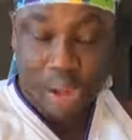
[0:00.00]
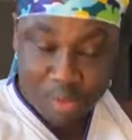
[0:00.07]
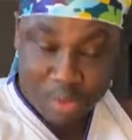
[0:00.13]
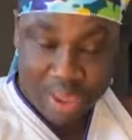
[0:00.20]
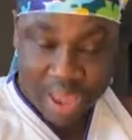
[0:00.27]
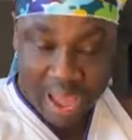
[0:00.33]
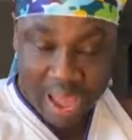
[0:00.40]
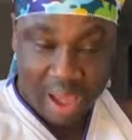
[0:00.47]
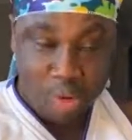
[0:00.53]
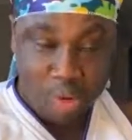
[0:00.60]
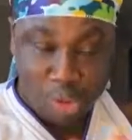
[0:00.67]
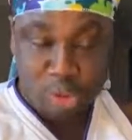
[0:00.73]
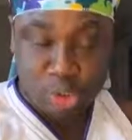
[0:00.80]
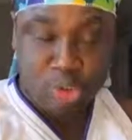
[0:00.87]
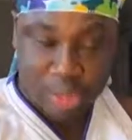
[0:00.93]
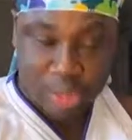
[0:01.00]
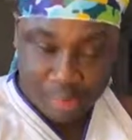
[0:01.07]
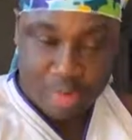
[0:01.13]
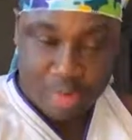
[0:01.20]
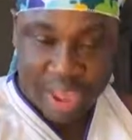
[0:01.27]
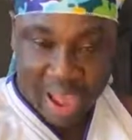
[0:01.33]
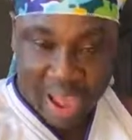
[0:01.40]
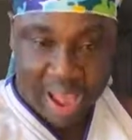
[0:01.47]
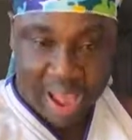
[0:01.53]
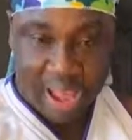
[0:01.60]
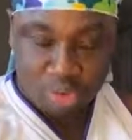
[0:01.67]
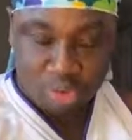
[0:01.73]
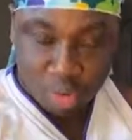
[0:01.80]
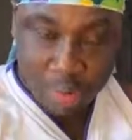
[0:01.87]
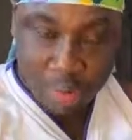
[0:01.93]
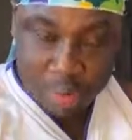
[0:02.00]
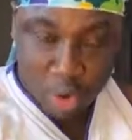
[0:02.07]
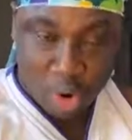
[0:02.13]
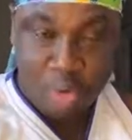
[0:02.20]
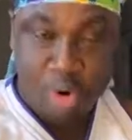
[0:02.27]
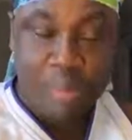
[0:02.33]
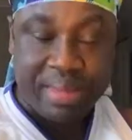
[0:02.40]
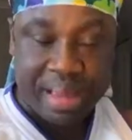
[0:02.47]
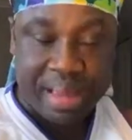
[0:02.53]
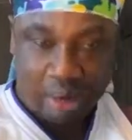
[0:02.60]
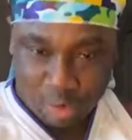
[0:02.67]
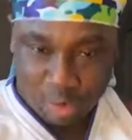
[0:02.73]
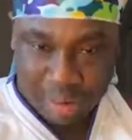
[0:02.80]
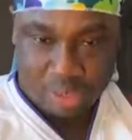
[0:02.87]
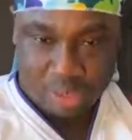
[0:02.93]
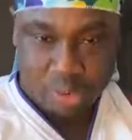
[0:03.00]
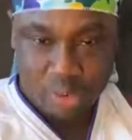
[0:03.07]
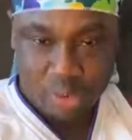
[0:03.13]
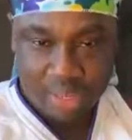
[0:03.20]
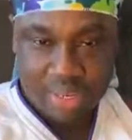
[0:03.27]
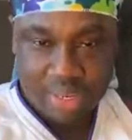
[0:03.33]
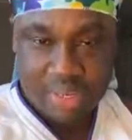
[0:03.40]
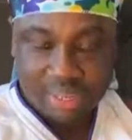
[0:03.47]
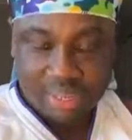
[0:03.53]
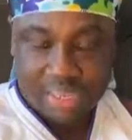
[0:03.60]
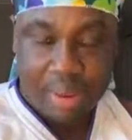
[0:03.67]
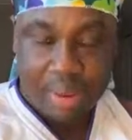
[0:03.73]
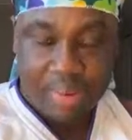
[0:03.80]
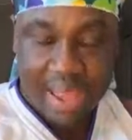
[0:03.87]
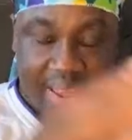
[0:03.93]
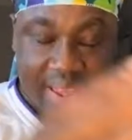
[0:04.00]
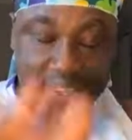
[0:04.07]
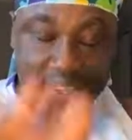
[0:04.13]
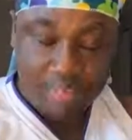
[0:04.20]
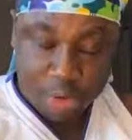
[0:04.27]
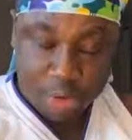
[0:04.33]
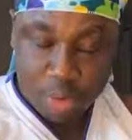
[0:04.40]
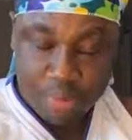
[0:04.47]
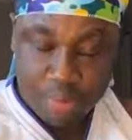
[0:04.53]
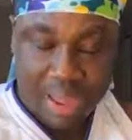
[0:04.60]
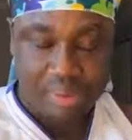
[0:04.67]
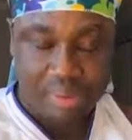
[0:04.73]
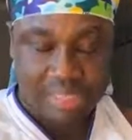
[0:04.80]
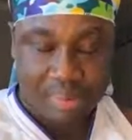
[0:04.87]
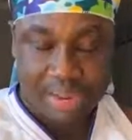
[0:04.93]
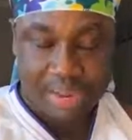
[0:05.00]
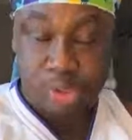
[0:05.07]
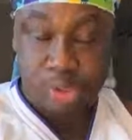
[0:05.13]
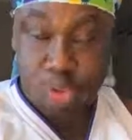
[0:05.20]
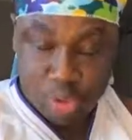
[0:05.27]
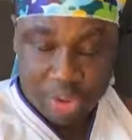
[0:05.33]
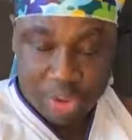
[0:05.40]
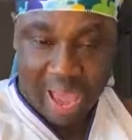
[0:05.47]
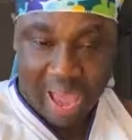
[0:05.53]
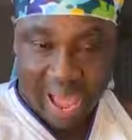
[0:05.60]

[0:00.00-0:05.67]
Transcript: I don't know what we are doing. So then I'll be a year video. And who we are?